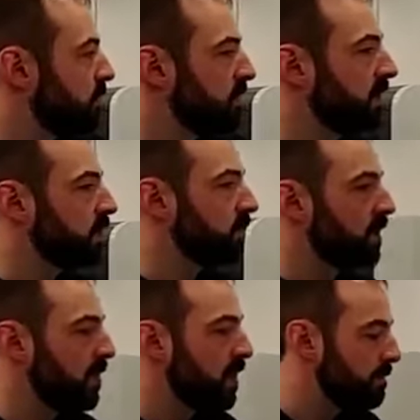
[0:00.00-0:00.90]
ripping
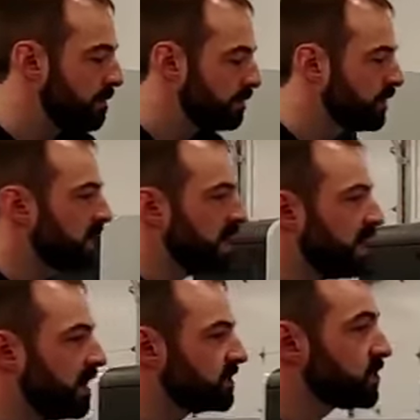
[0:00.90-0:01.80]
aluminum
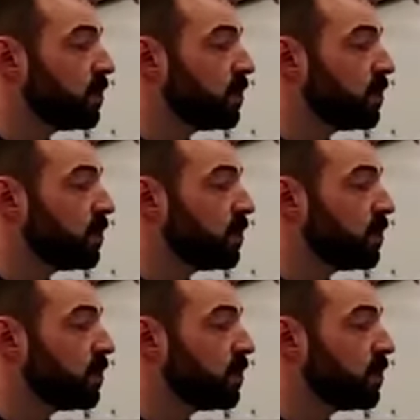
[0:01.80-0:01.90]
up.